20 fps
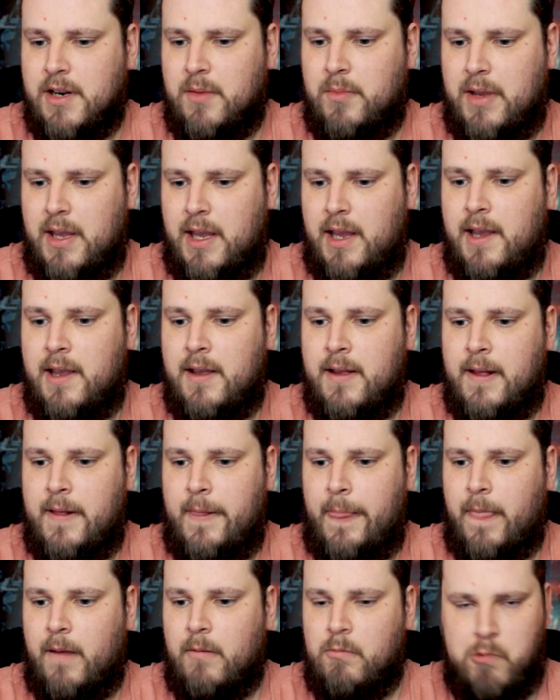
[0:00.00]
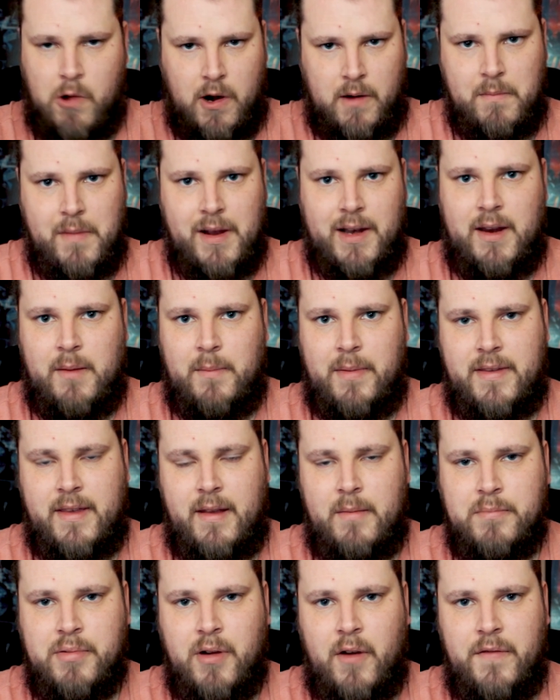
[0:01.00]
going to be one million
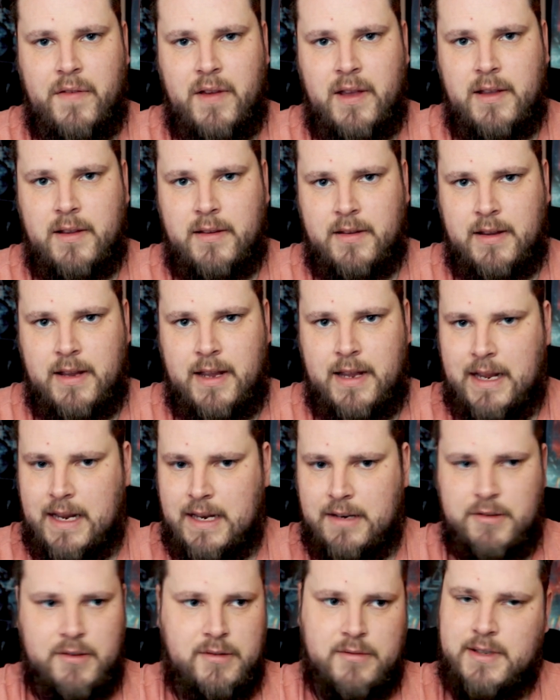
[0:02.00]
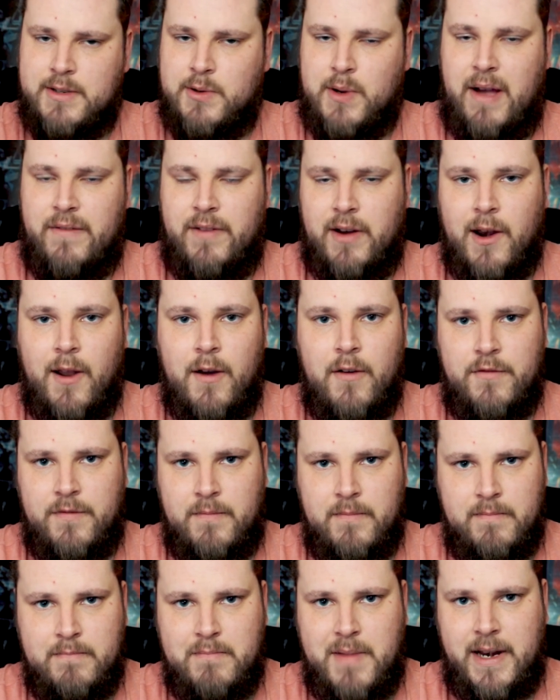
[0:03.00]
percent profit, and you'll still have a lot of
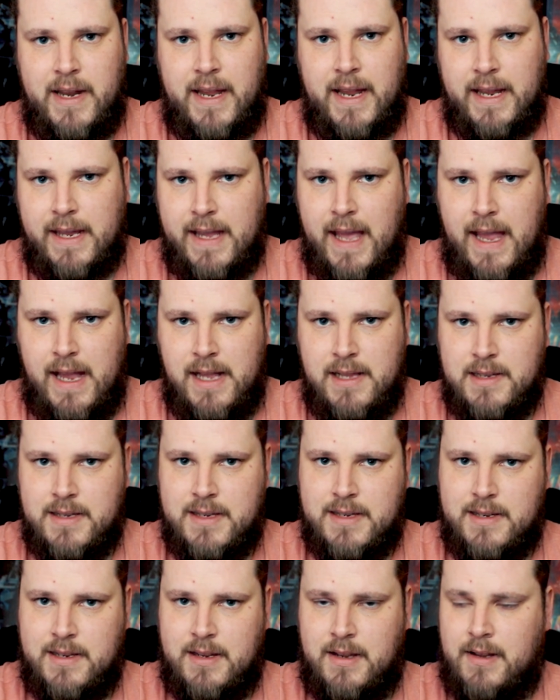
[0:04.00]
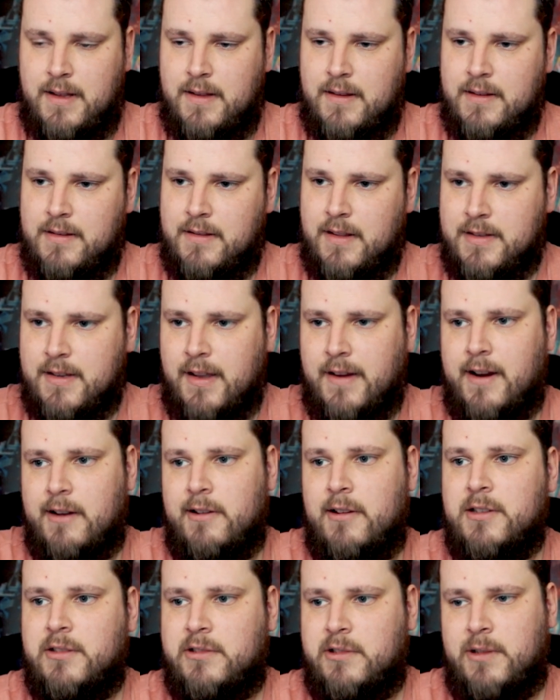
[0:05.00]
money in gains. The
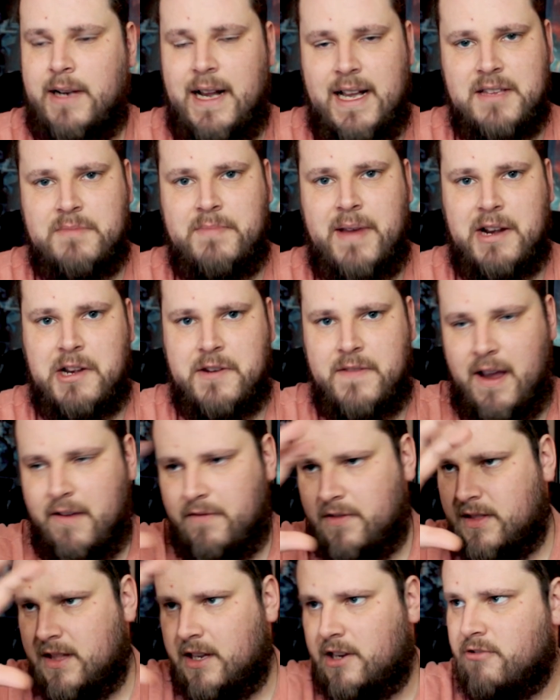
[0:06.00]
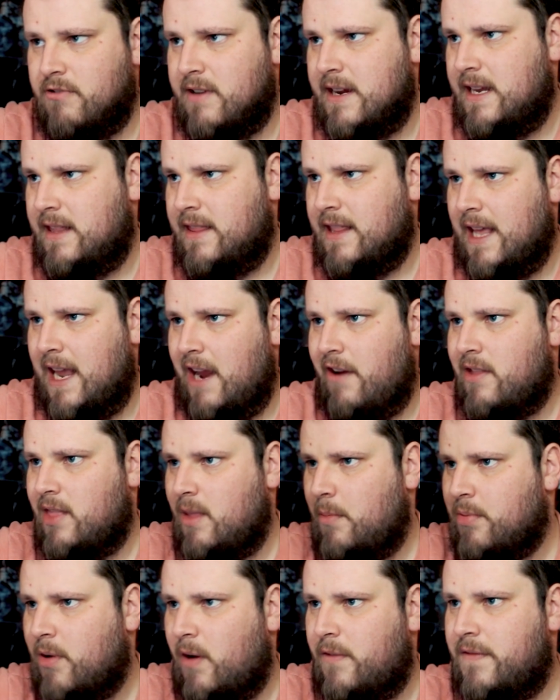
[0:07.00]
psychological aspect of having the green there and
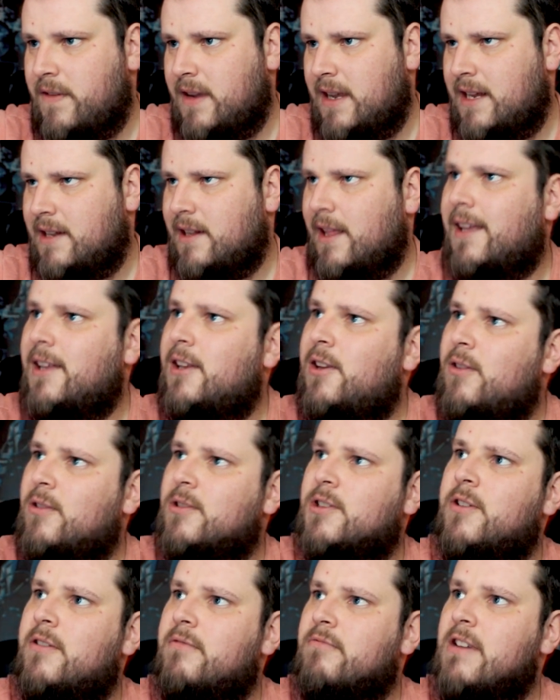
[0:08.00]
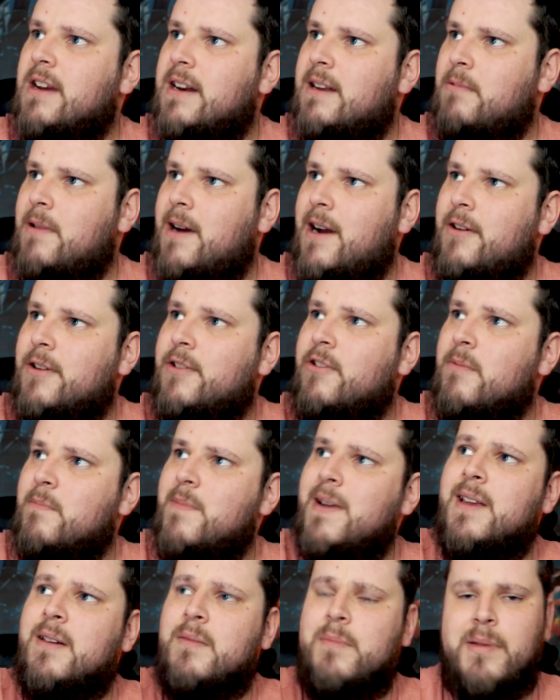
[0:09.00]
the profit and like, you're doing really well, you're a
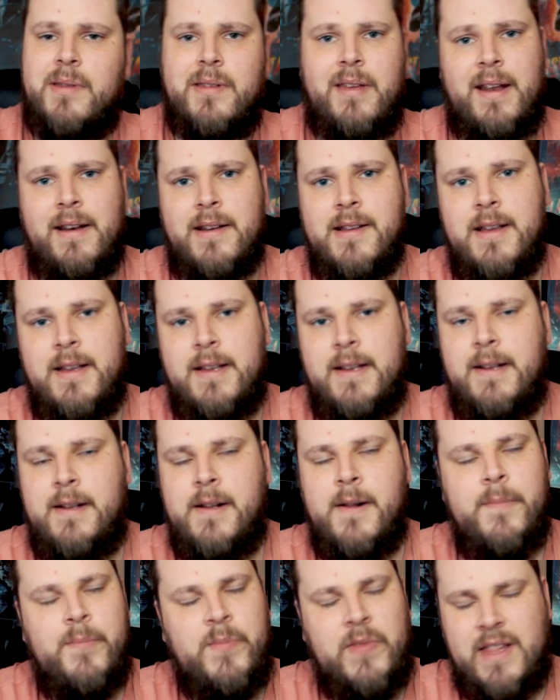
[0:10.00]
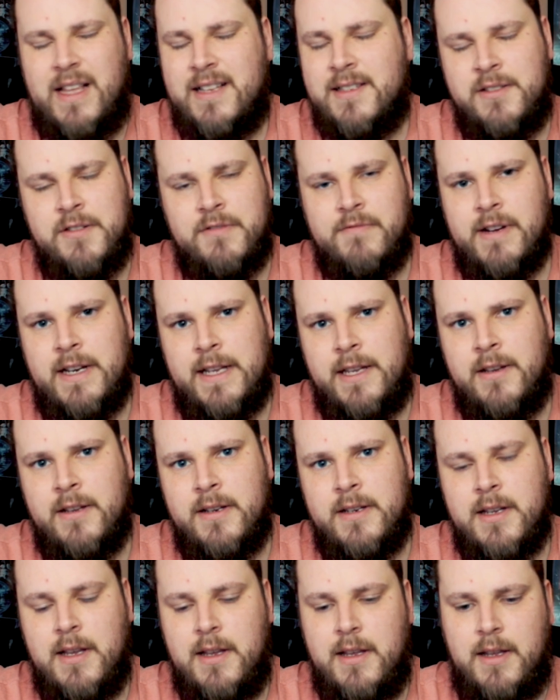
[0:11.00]
million percent. That's still really
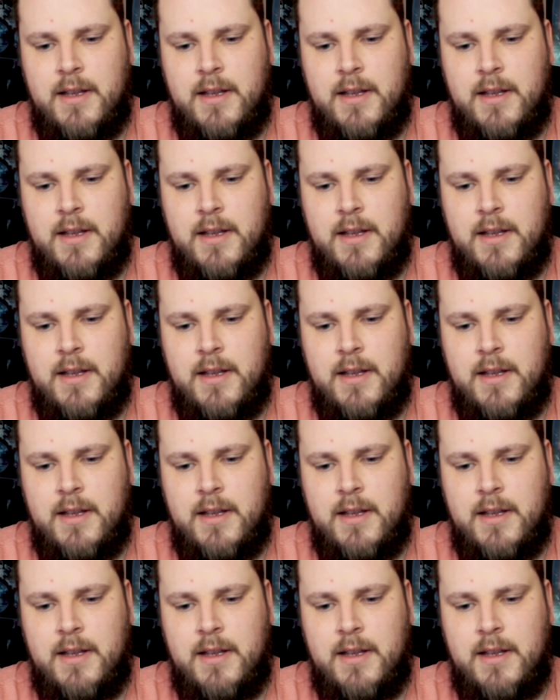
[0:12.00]
good.